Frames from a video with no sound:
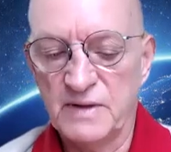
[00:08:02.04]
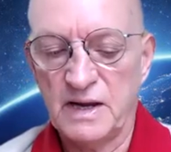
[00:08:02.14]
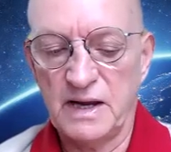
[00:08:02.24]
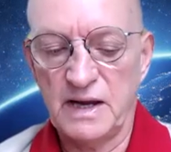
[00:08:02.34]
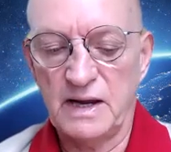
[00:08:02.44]

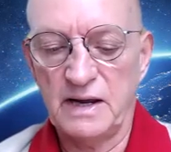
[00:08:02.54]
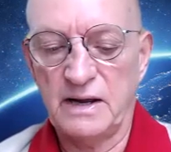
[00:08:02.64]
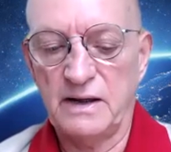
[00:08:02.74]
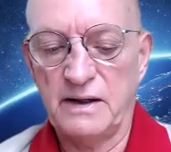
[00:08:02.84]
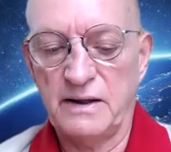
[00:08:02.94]

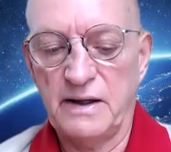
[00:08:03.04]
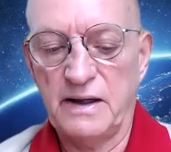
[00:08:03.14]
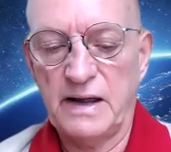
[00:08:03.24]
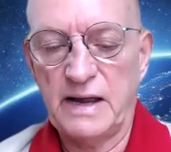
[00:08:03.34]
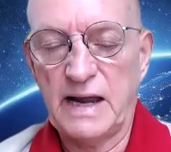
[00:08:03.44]
and
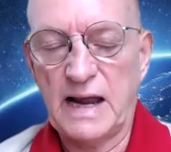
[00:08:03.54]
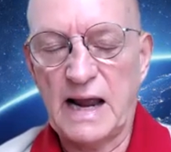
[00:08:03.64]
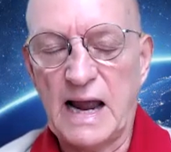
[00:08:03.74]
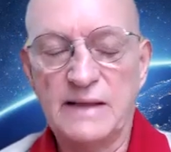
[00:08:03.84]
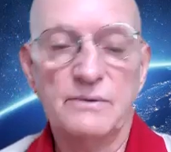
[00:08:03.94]

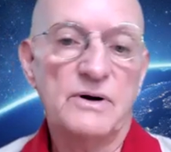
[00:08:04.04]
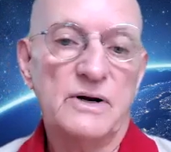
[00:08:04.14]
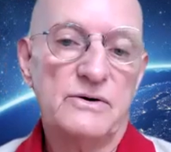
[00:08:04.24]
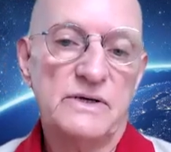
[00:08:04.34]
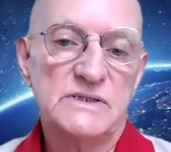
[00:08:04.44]
there were
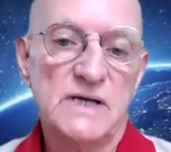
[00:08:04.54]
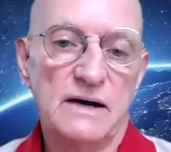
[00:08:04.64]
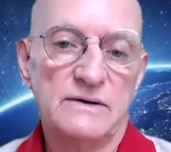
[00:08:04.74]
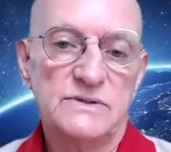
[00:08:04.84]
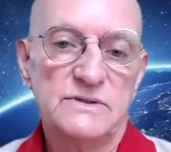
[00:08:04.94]
increased
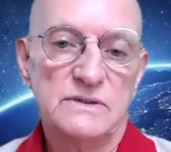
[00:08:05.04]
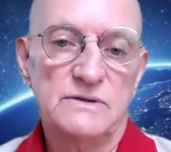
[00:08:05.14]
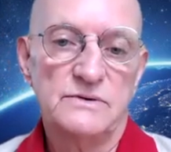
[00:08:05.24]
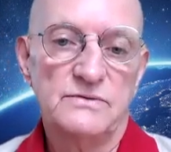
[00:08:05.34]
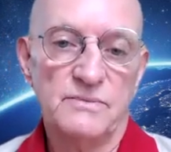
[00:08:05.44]
tariffs
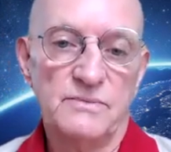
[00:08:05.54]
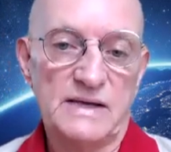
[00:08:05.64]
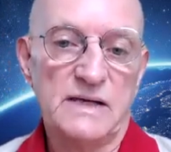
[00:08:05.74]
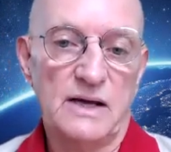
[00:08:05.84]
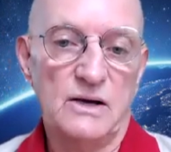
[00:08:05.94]
from
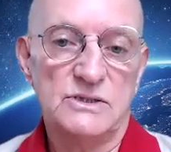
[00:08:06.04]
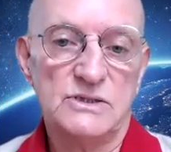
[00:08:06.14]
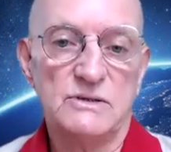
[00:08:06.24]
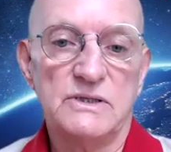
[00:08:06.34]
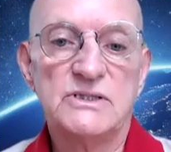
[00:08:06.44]
that day on.
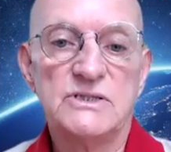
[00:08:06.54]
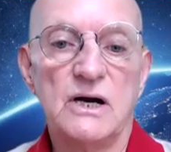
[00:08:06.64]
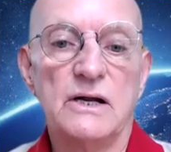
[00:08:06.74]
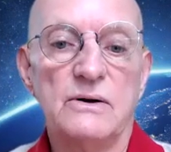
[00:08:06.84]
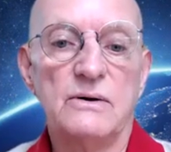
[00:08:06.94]
So it
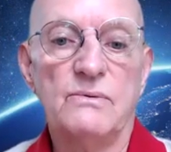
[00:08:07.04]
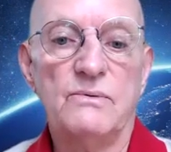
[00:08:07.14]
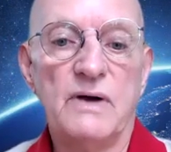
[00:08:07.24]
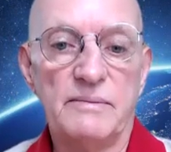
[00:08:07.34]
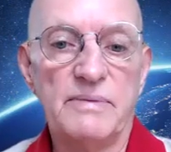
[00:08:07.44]
started
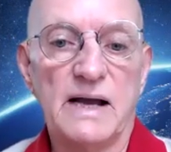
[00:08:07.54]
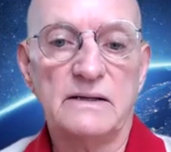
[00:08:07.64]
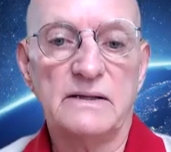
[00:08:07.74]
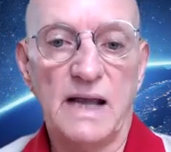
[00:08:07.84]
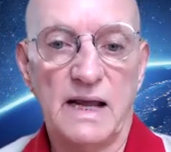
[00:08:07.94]
way back,
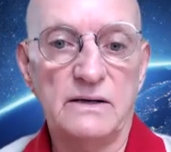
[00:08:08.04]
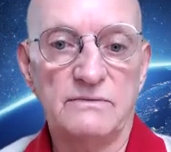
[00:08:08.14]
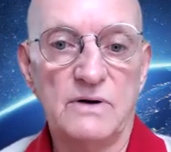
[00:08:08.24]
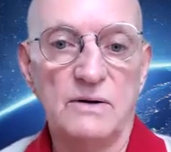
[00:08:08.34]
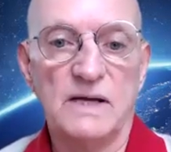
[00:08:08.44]
the end of
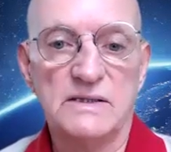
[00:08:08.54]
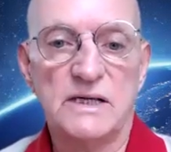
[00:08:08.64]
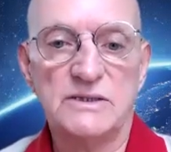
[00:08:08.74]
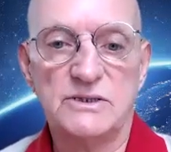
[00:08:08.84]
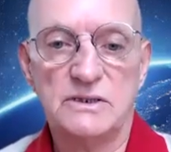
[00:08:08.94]

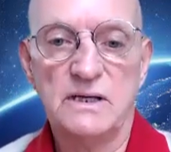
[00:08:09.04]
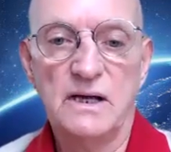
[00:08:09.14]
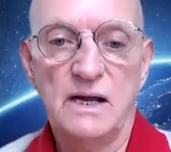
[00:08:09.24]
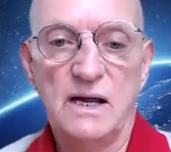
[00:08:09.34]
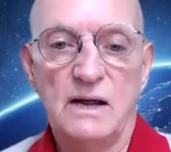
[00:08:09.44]
globalization.
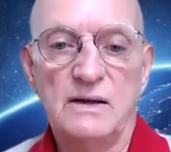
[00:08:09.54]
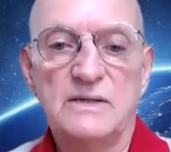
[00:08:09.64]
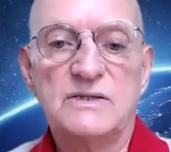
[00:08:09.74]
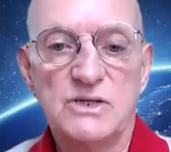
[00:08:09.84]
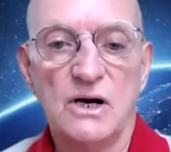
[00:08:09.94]
It
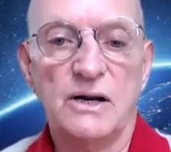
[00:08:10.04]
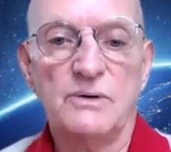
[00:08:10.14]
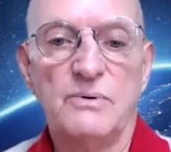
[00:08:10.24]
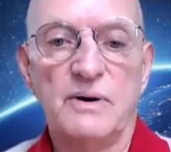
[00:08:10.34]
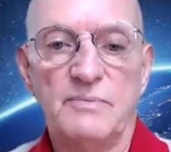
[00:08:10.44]

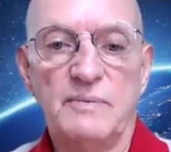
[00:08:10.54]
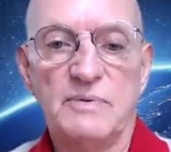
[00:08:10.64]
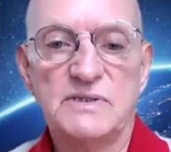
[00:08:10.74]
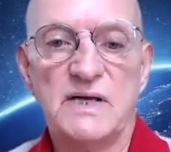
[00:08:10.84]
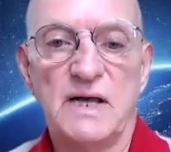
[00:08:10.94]
started when
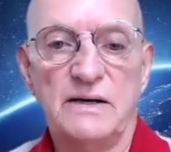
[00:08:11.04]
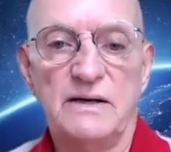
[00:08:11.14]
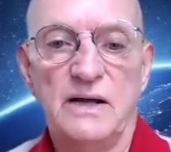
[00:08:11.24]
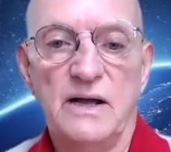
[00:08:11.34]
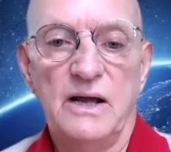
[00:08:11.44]
people said,
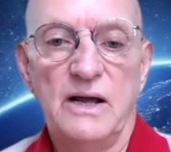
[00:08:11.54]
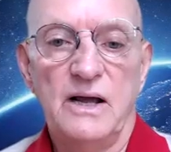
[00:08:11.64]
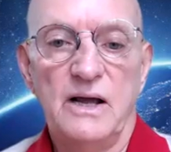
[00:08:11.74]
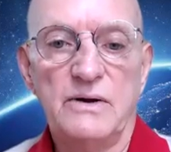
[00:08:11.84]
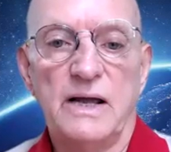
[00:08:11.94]

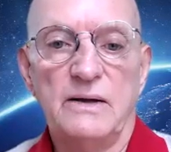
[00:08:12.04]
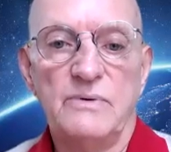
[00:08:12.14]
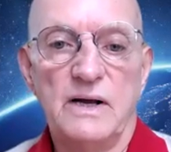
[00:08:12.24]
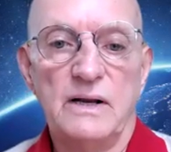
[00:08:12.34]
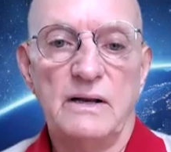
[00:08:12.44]
okay,
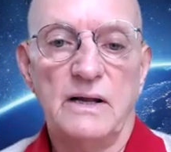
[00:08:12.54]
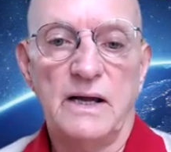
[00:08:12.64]
well,